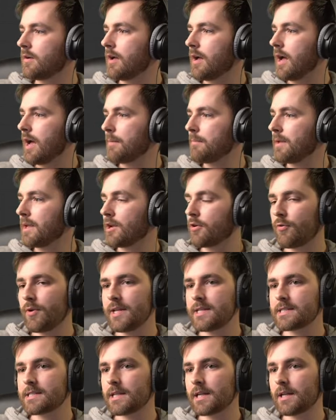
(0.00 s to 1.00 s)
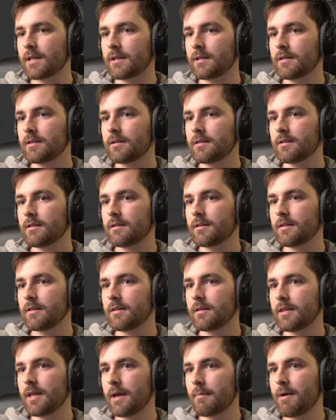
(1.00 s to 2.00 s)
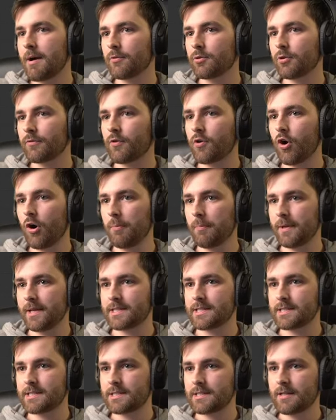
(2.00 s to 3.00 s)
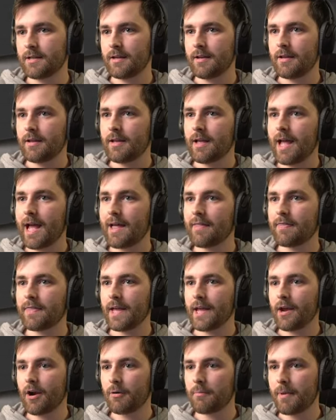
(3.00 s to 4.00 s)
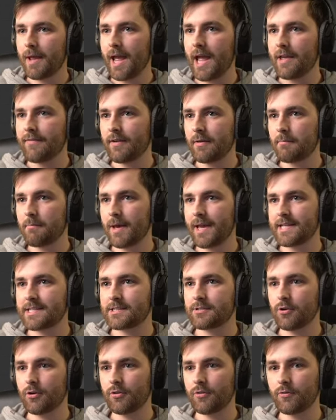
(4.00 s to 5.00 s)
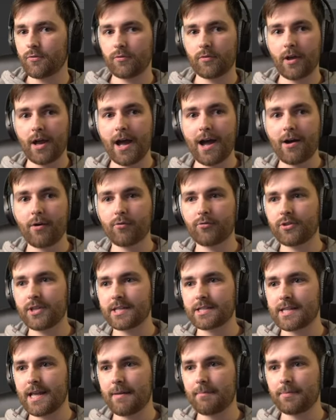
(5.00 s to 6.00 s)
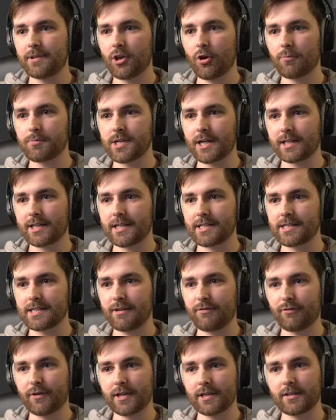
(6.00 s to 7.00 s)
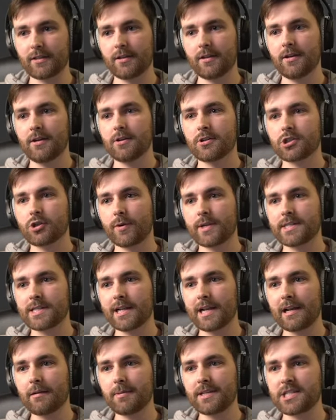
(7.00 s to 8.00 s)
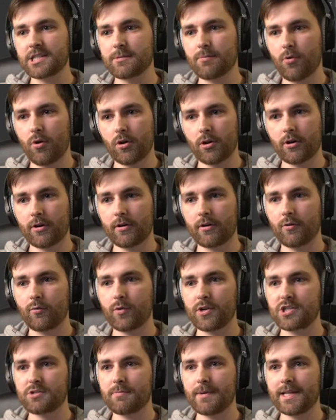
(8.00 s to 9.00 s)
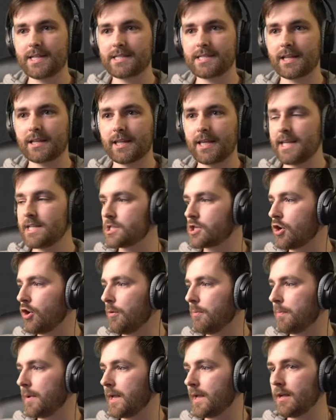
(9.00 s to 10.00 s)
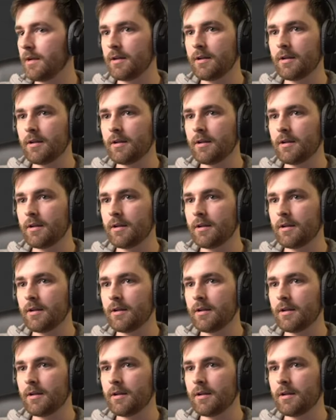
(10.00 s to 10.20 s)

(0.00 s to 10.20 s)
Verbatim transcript: I'm increasing the amount of copies and they are behaving based on how this empty object is different. So it's a little bit smaller, which means that each copy